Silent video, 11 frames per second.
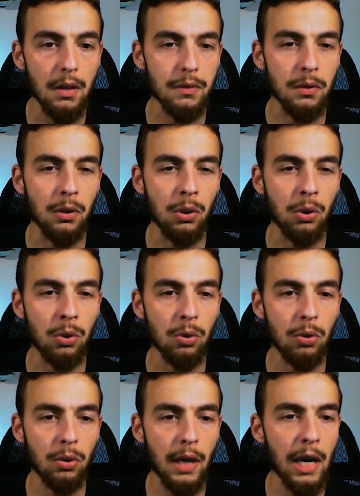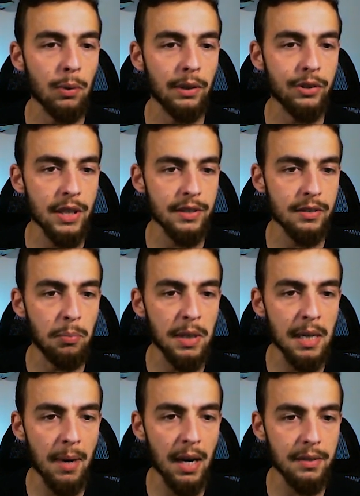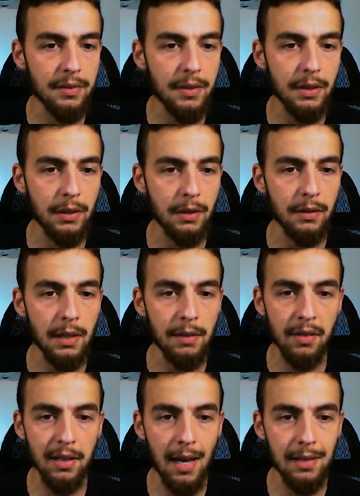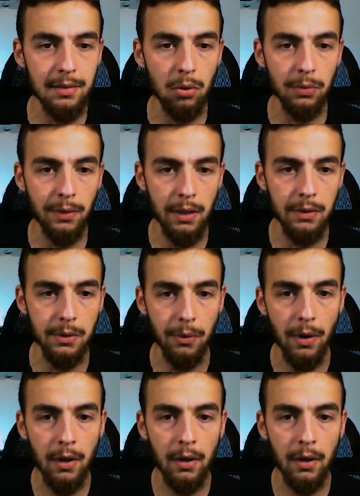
So I will just minimize the div class container